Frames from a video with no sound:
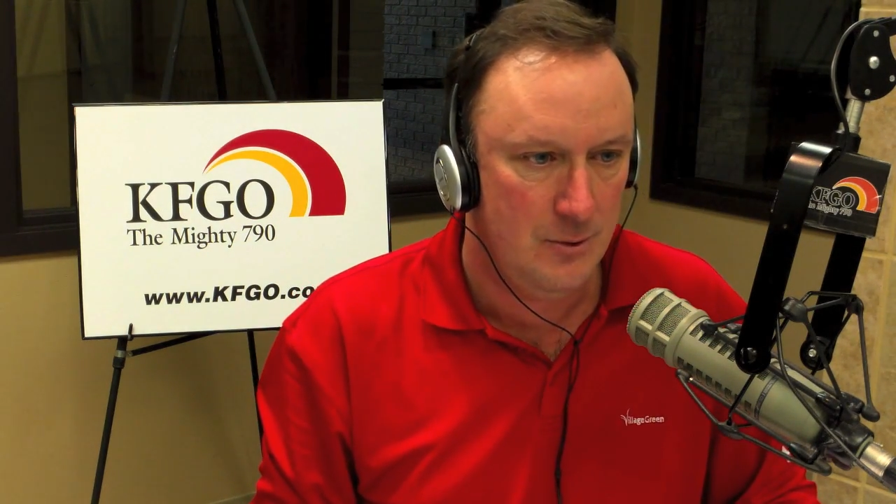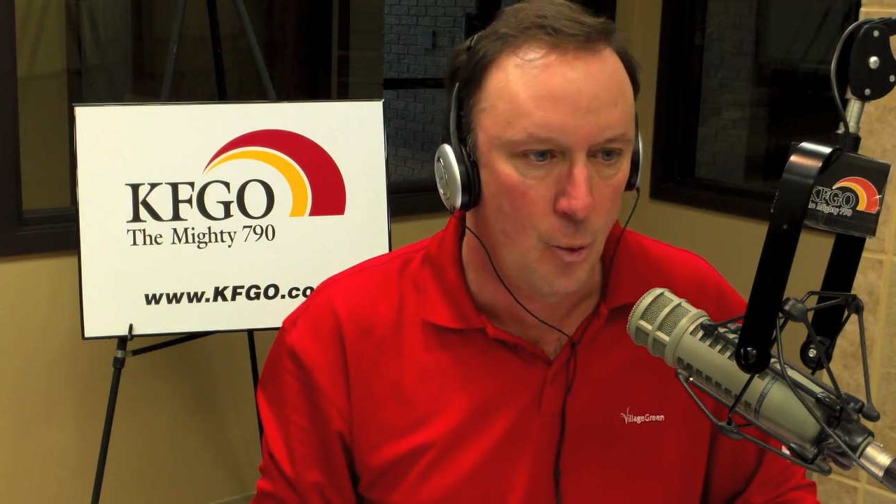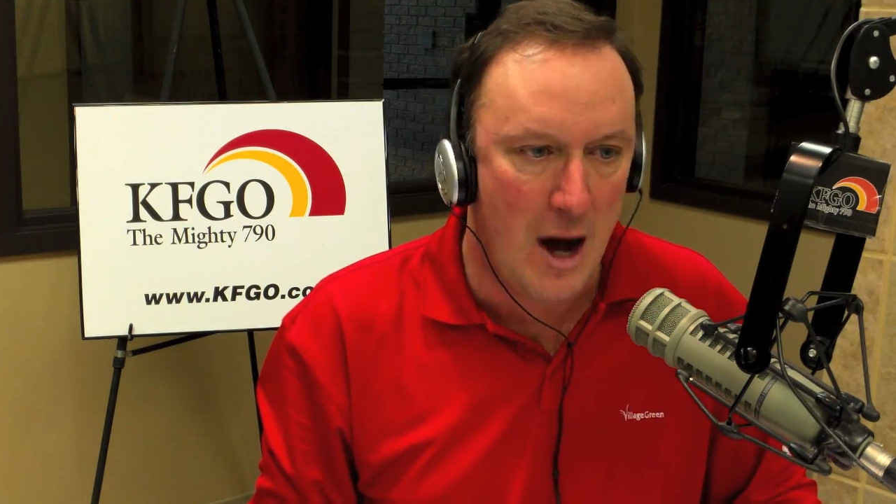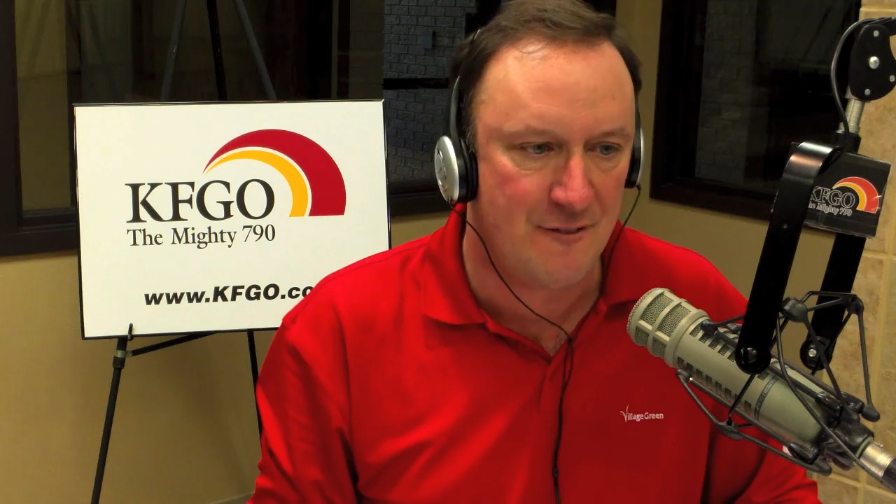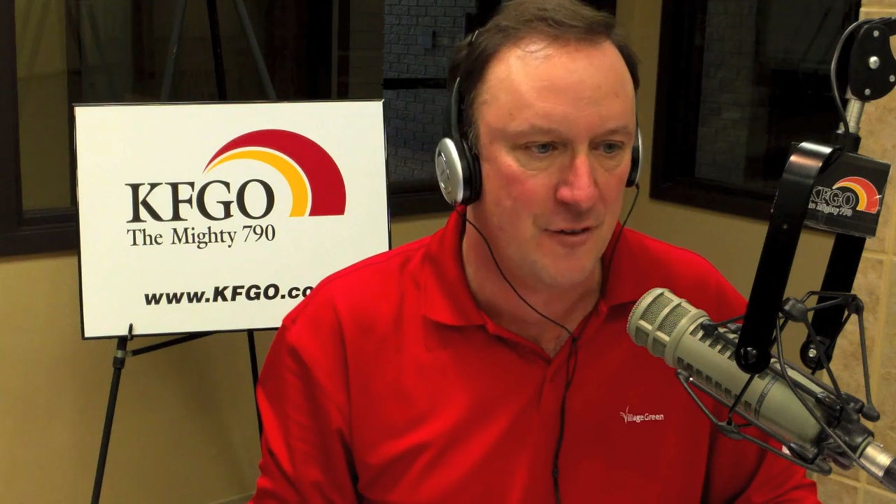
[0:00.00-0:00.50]

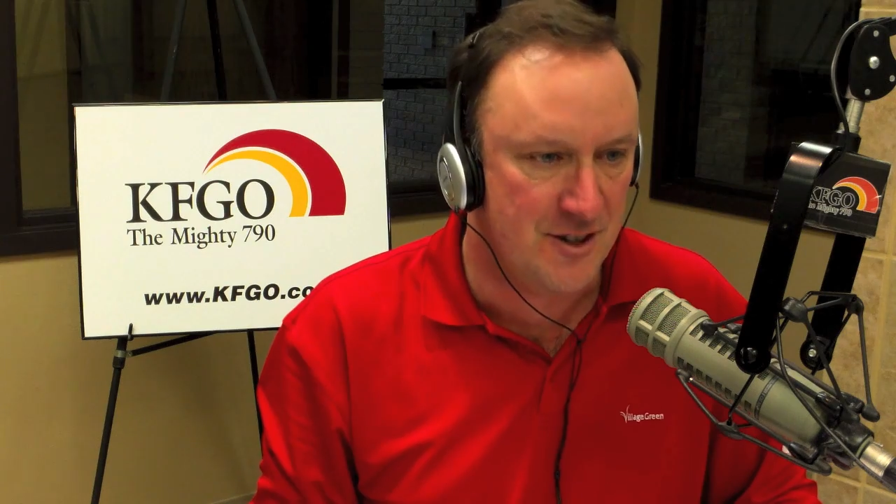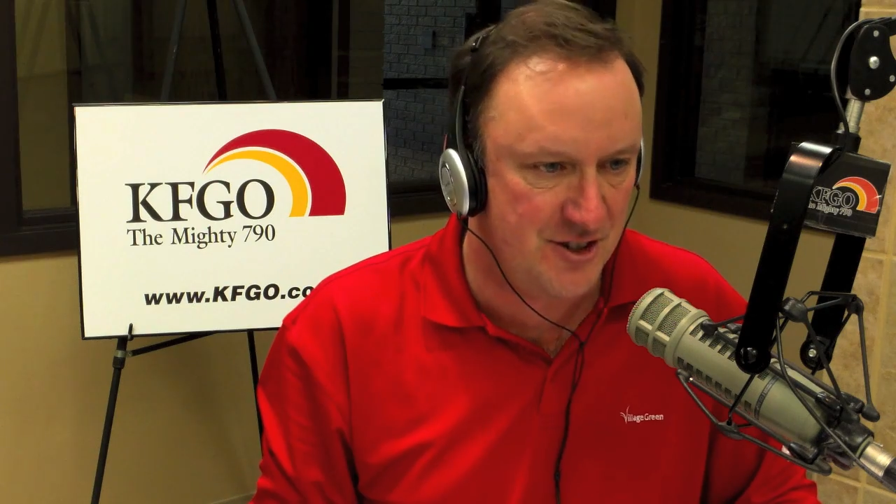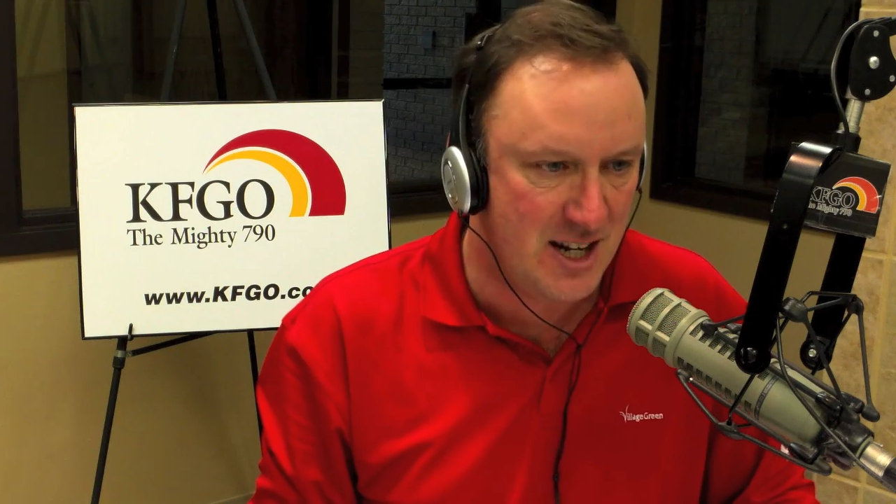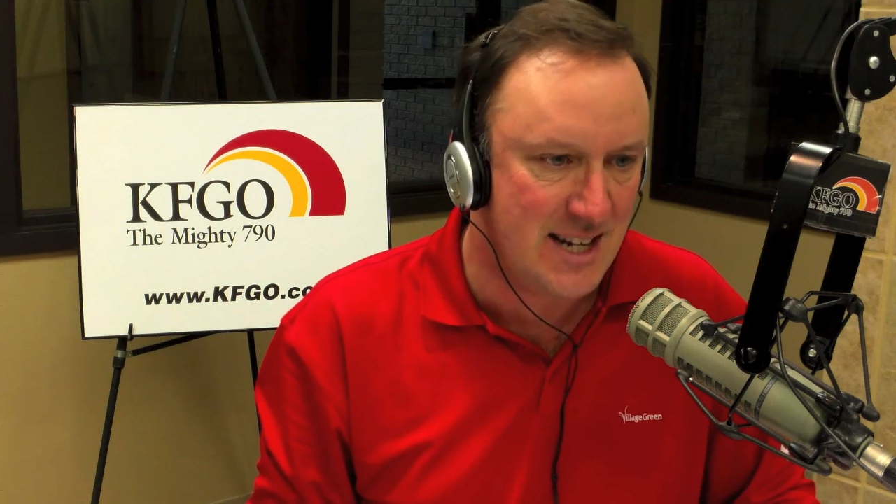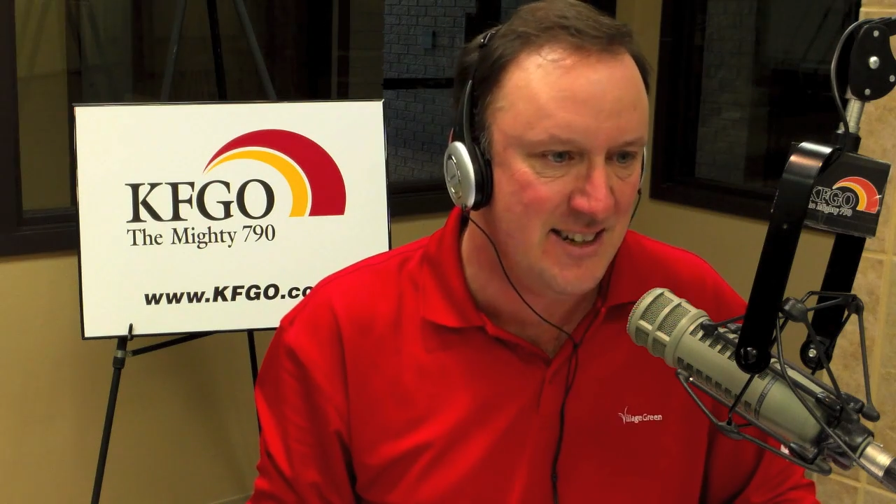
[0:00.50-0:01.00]
Watford
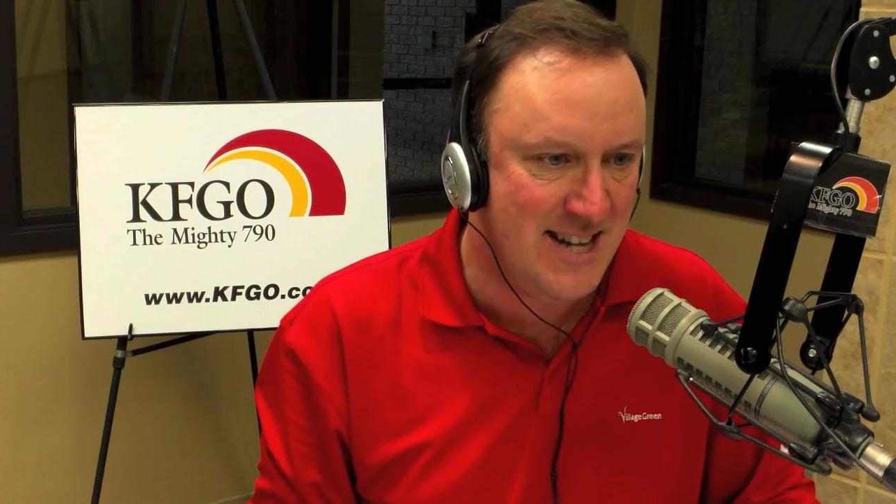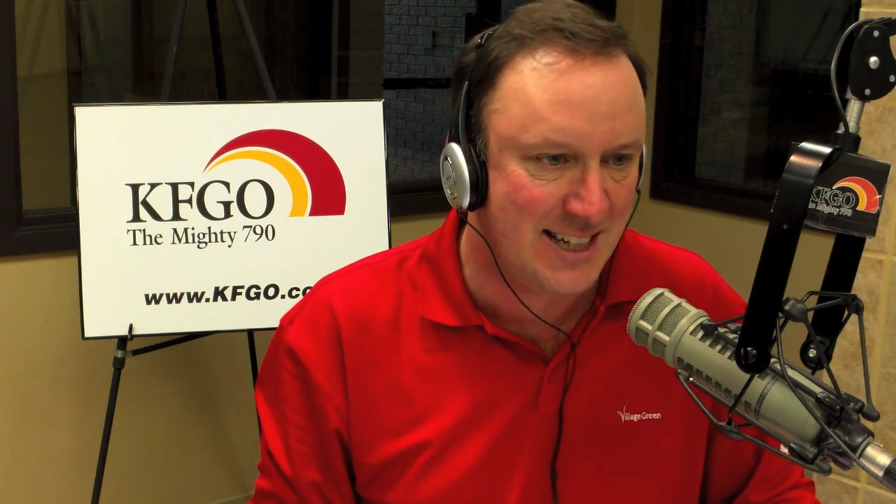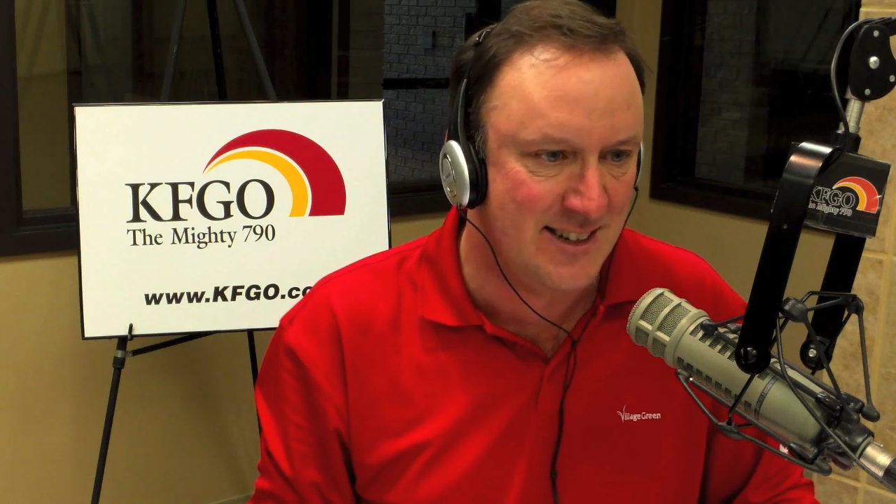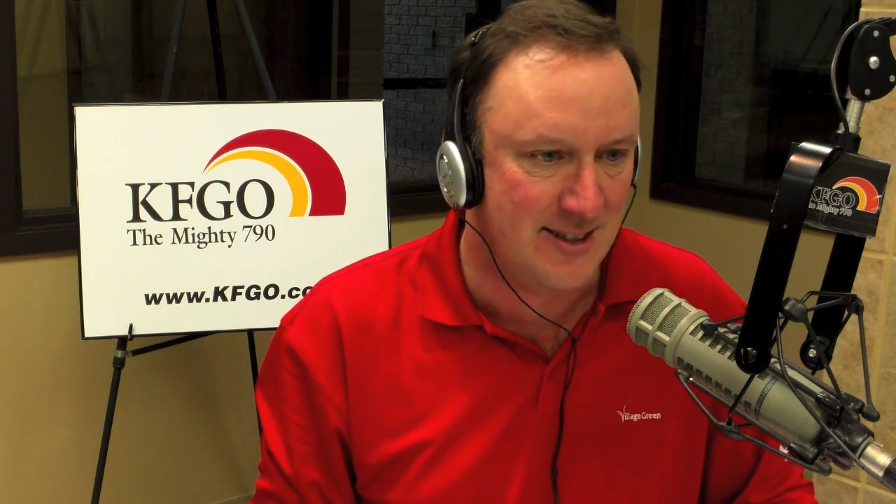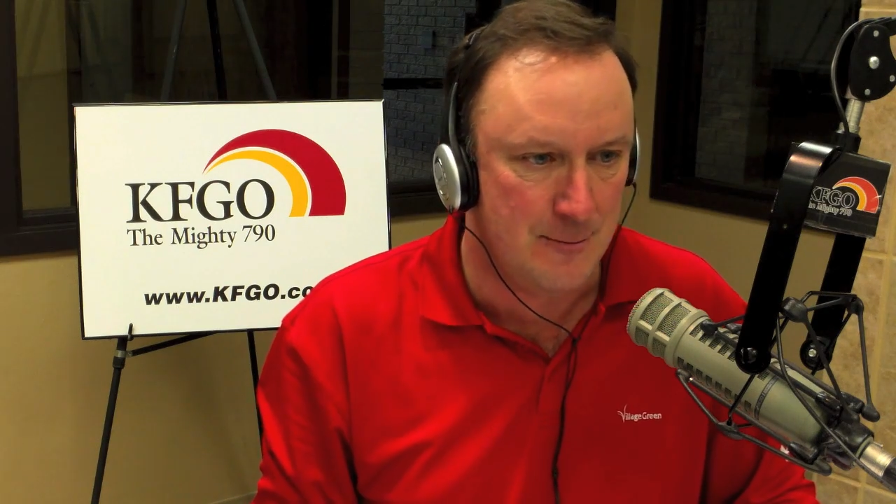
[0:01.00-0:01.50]
City,
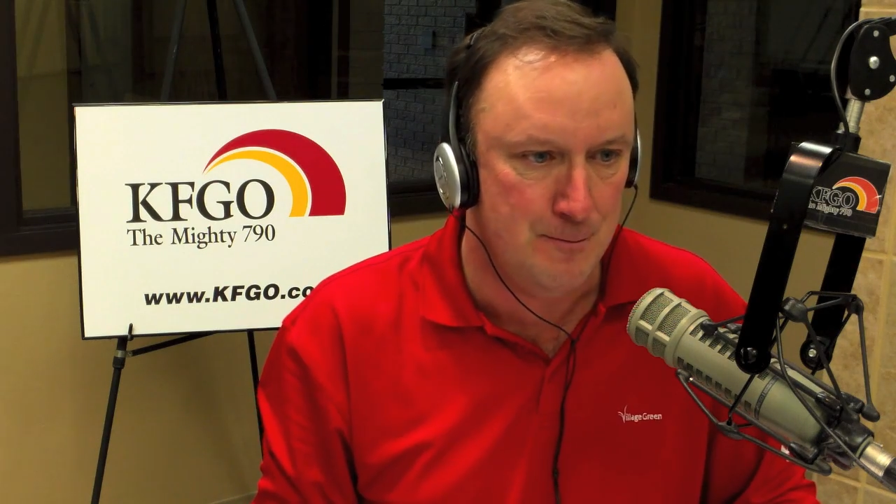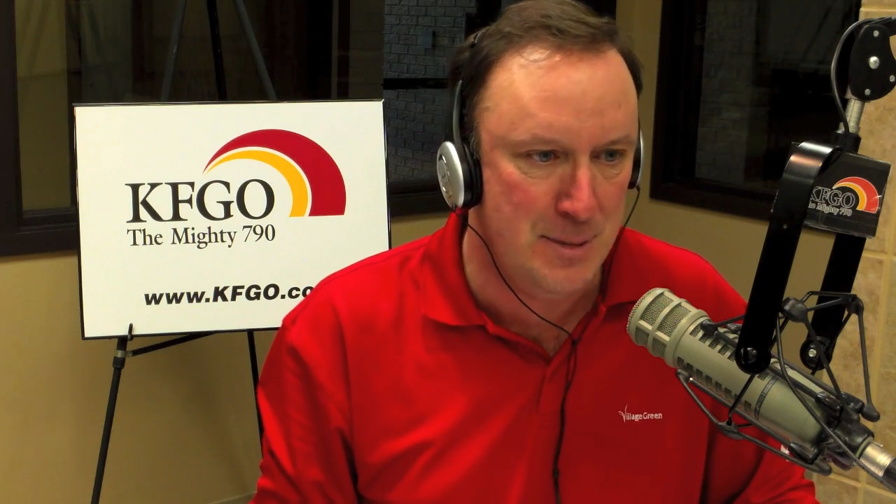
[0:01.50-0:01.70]
Dickinson,